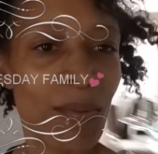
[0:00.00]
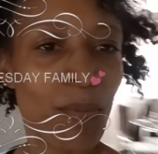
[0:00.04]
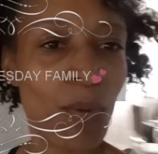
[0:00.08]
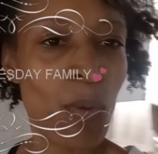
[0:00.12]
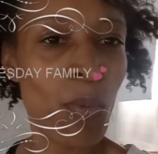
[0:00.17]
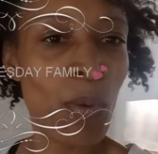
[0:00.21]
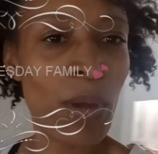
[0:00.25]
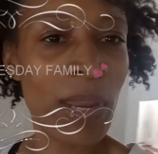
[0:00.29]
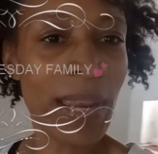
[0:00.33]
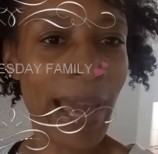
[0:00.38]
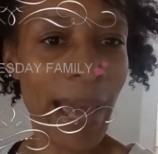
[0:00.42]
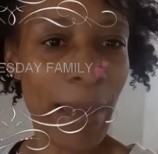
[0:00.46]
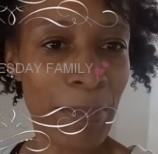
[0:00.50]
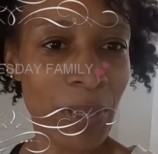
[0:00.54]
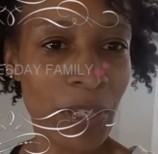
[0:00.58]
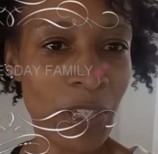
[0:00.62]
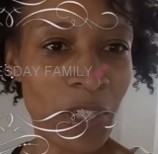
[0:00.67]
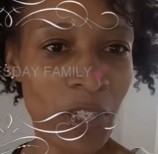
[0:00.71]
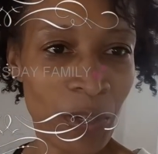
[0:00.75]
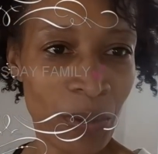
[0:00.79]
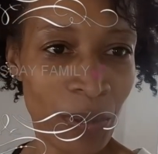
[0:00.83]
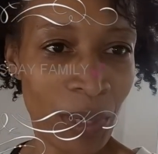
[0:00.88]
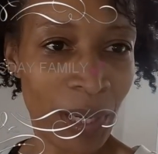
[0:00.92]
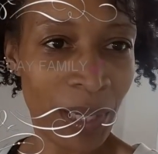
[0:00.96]
well, what
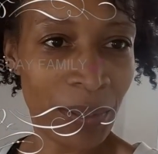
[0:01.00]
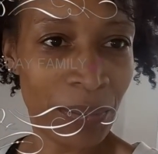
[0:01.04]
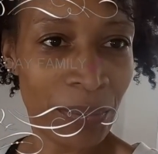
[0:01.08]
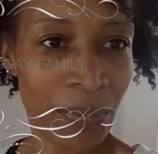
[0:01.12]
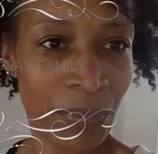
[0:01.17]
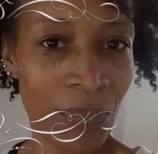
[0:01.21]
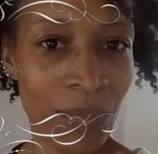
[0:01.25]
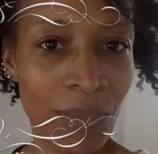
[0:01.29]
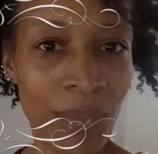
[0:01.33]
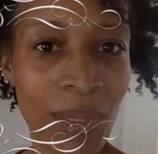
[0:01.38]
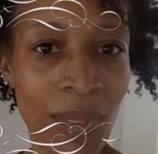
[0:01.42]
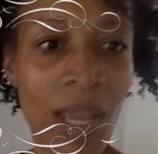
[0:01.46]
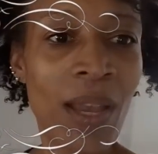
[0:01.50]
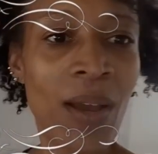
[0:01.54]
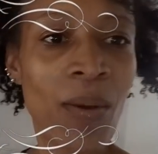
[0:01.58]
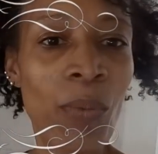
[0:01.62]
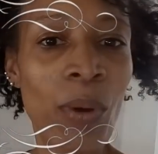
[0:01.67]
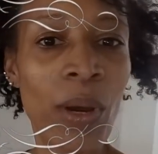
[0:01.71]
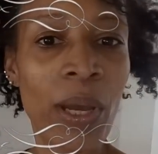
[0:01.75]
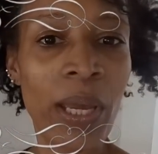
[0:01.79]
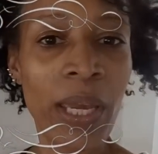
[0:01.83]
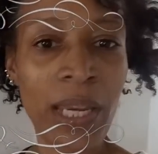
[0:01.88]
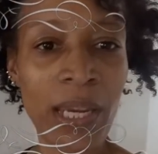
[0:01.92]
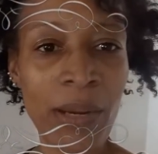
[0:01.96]
happened to it?
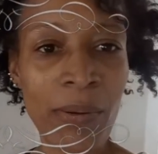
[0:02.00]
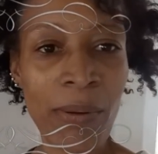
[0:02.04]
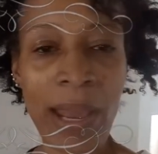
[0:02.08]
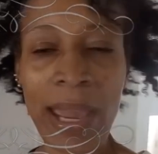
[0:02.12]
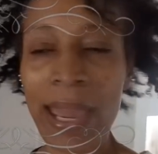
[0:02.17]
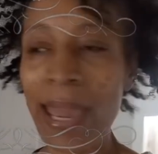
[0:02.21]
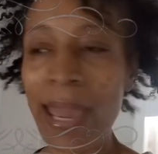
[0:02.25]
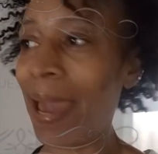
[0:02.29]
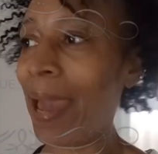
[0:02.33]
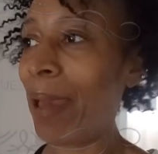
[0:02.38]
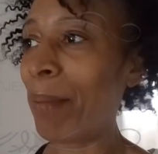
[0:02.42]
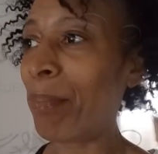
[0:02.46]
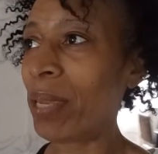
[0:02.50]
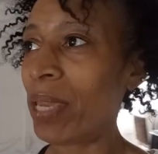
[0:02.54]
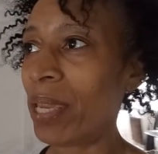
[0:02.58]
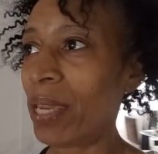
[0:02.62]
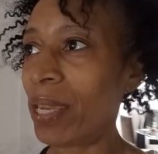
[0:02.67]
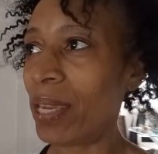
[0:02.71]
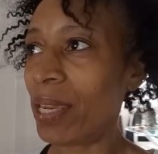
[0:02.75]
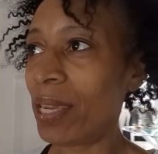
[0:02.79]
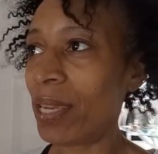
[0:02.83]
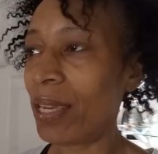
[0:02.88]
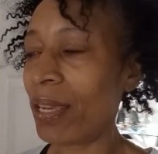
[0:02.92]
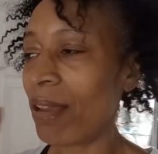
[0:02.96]
Well, anyway,
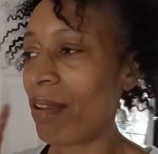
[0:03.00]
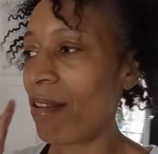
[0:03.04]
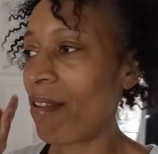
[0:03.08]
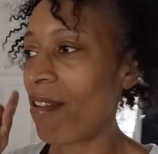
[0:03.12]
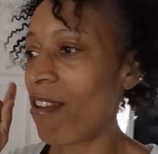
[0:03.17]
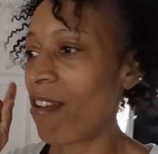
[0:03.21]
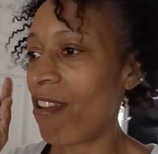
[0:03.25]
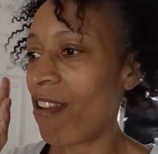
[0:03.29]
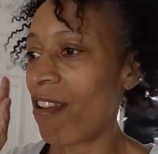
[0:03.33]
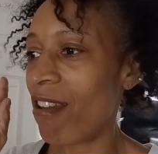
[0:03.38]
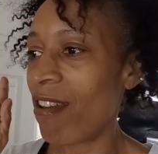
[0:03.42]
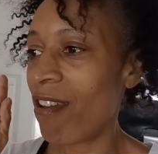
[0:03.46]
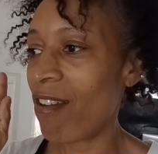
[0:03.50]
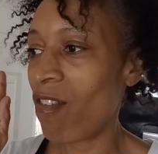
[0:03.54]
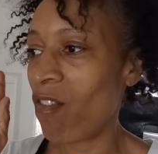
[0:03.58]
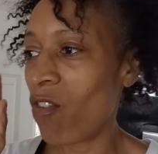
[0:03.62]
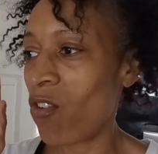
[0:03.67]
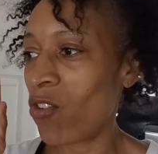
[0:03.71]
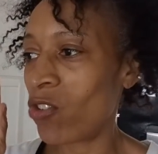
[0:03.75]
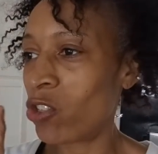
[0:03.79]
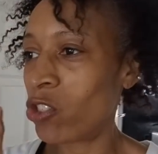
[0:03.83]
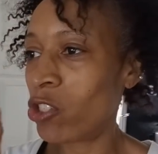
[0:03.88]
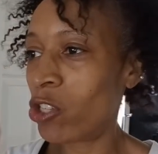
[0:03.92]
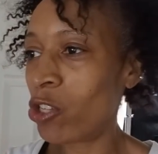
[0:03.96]
happy
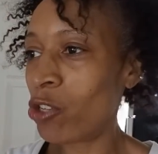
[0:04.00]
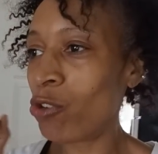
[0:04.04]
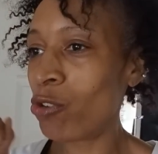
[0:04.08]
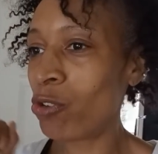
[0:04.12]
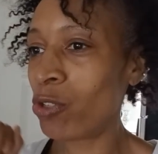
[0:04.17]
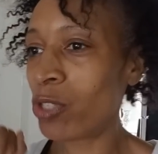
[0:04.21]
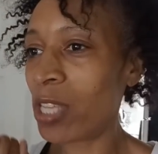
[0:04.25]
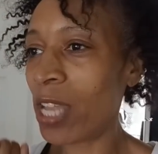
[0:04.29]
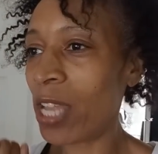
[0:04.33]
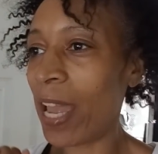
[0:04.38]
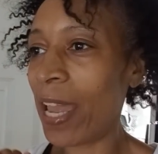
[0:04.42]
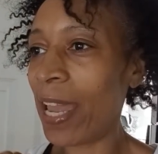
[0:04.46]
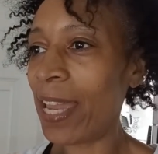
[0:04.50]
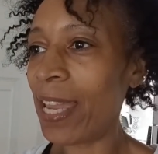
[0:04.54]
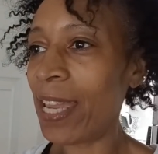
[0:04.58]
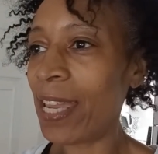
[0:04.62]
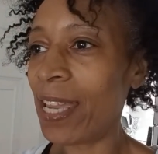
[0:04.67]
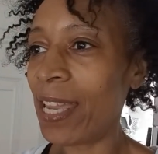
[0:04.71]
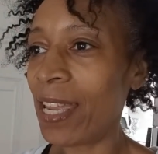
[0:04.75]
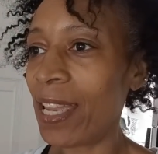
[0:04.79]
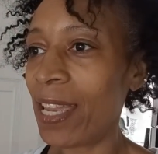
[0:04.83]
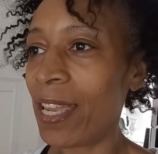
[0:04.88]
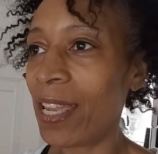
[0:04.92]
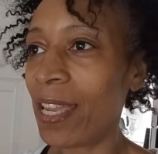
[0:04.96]
Tuesday,